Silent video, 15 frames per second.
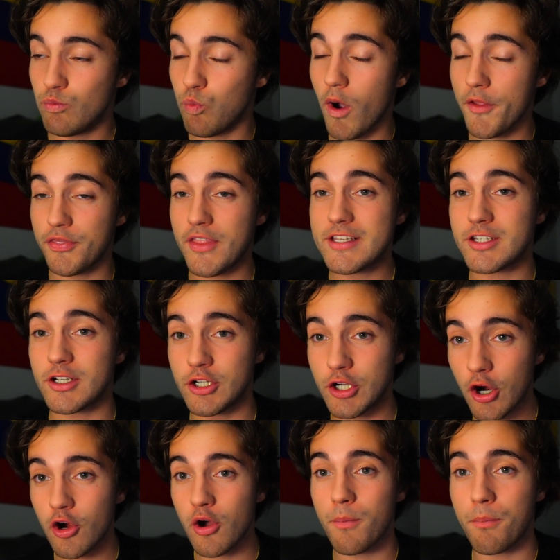what this
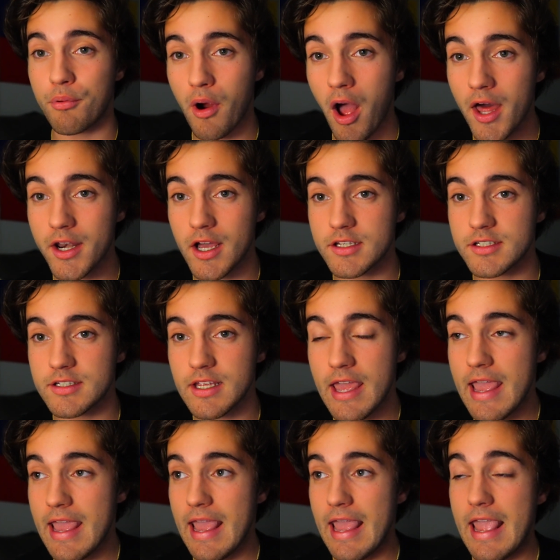girl brought us,
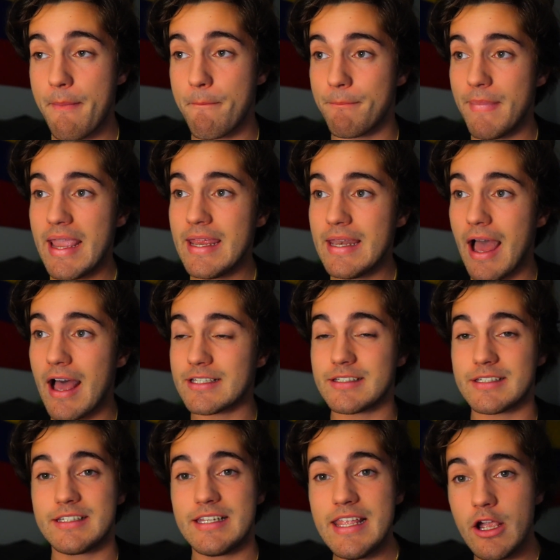it made
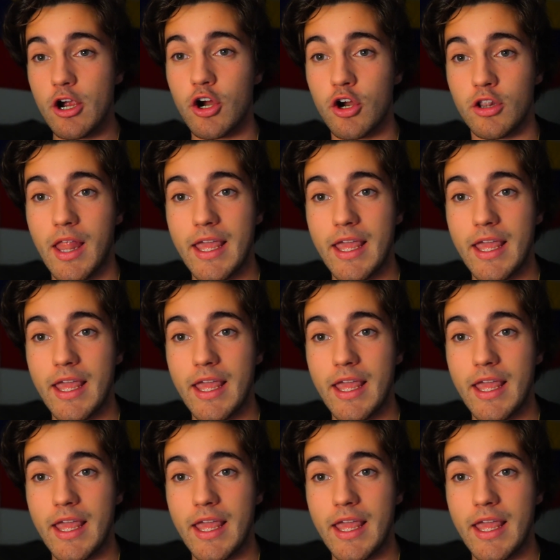us see her